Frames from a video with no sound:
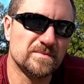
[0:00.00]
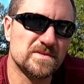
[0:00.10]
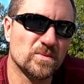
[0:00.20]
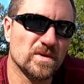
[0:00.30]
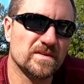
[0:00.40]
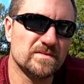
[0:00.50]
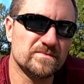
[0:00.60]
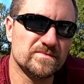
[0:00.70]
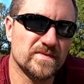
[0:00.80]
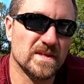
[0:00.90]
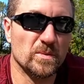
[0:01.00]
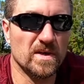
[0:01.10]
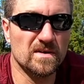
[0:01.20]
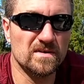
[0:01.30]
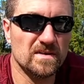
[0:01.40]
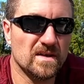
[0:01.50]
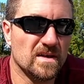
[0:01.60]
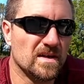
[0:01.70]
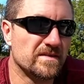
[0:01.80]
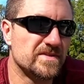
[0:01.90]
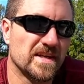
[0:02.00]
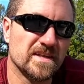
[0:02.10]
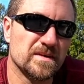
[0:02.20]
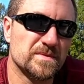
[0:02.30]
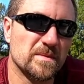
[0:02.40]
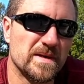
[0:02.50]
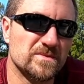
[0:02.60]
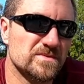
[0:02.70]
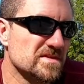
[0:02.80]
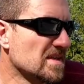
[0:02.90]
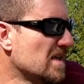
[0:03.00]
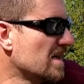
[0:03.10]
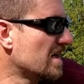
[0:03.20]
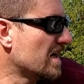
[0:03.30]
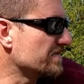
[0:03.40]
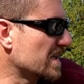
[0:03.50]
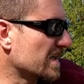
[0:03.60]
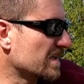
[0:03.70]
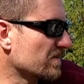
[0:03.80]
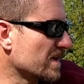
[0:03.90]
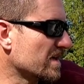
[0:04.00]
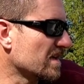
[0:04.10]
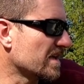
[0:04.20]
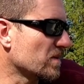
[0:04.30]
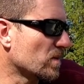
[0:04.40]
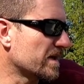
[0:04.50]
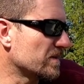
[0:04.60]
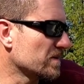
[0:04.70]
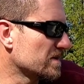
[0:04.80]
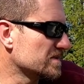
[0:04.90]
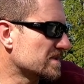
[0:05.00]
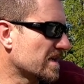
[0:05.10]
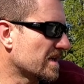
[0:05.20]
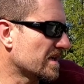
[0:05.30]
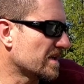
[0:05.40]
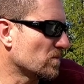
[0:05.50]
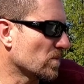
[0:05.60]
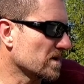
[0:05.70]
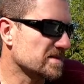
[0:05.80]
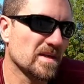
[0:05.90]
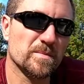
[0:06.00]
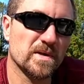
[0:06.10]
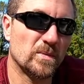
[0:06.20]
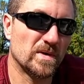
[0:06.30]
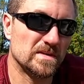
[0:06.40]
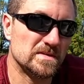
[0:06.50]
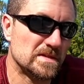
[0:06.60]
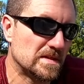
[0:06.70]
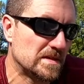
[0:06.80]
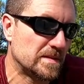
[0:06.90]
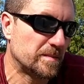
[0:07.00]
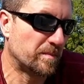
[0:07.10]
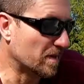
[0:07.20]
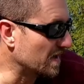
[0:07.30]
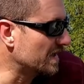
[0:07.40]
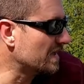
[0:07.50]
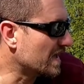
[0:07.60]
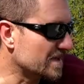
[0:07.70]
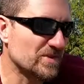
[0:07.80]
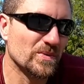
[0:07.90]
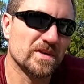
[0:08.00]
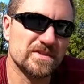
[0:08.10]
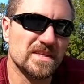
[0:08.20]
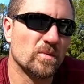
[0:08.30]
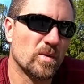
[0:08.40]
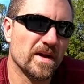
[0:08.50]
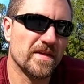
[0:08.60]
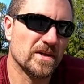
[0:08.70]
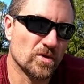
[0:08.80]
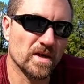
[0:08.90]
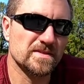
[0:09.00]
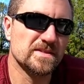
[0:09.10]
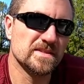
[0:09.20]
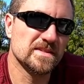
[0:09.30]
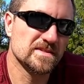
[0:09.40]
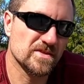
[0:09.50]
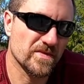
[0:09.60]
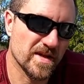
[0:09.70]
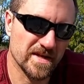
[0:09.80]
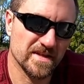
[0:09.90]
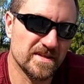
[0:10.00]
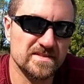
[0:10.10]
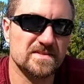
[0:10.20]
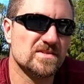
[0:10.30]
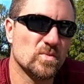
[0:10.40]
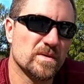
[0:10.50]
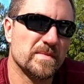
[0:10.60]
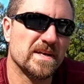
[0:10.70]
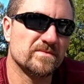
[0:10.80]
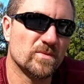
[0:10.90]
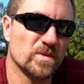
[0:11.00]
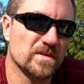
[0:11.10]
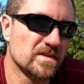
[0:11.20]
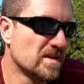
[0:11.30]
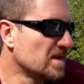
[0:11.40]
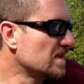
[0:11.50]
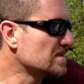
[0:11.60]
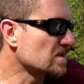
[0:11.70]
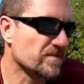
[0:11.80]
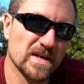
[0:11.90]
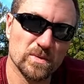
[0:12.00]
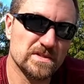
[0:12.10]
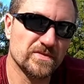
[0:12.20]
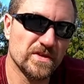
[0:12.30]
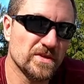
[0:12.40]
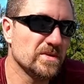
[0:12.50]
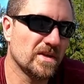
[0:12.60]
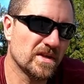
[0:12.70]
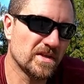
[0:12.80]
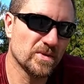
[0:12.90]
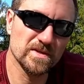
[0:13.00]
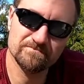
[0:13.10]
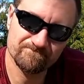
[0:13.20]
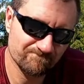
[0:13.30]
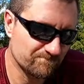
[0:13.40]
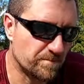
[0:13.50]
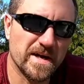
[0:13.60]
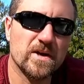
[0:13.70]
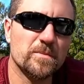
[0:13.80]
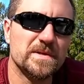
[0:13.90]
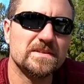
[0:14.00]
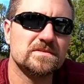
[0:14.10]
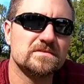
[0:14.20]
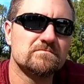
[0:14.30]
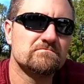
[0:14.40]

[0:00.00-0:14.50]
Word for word: seems to work very well. Uh, I've taken it up to the mountains. I've taken it around a lot of windy roads and it works out pretty well. But I do understand why they cross it so that it doesn't swing back and forth. So if that works for you and you can do it, by all means,